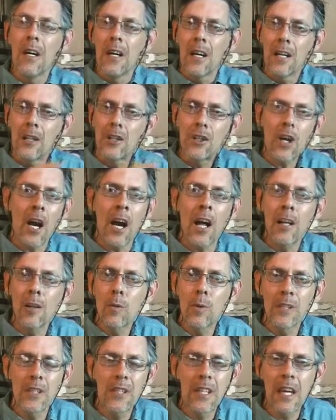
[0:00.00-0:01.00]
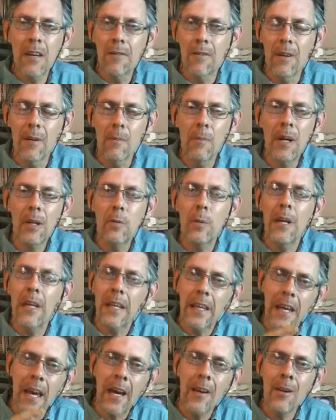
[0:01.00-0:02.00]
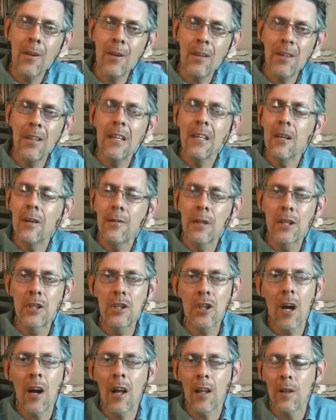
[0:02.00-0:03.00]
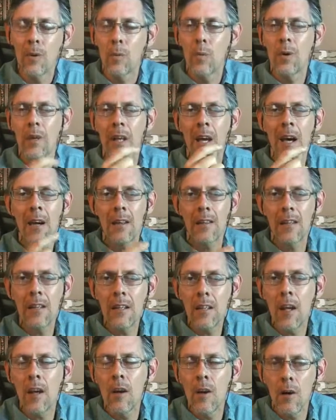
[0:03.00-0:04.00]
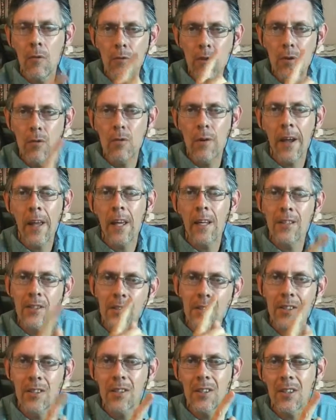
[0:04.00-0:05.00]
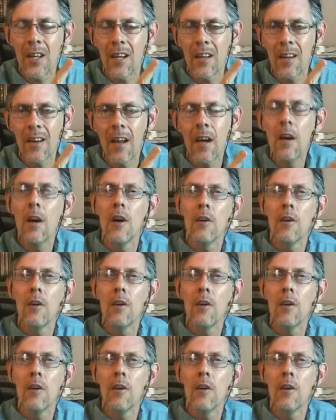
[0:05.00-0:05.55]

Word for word: A child was given, but we cannot think of the child without thinking of the raised son.